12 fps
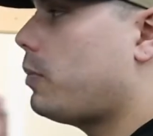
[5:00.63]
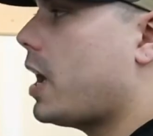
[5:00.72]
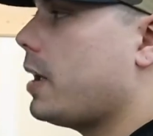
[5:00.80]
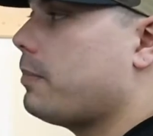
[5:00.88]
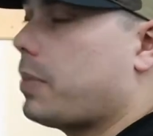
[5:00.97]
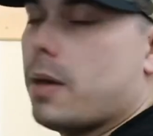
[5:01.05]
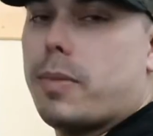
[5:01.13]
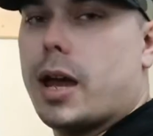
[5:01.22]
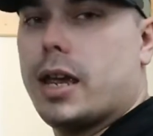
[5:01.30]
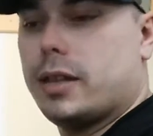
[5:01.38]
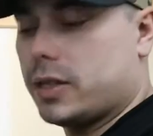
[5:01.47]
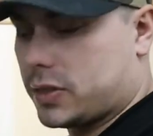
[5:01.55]
by
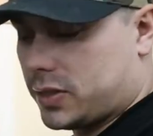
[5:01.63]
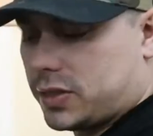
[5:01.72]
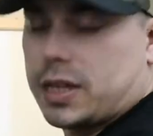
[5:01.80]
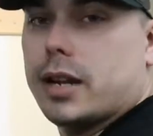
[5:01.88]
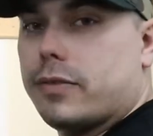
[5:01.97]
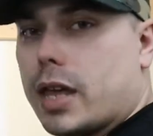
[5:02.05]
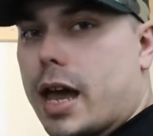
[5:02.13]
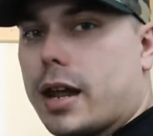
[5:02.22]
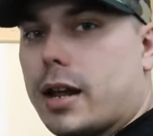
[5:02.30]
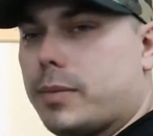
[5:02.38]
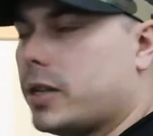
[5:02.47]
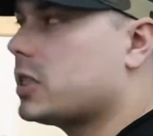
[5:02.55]
buying this instead of
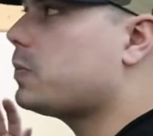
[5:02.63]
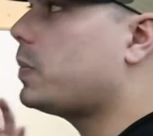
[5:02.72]
that. I'm not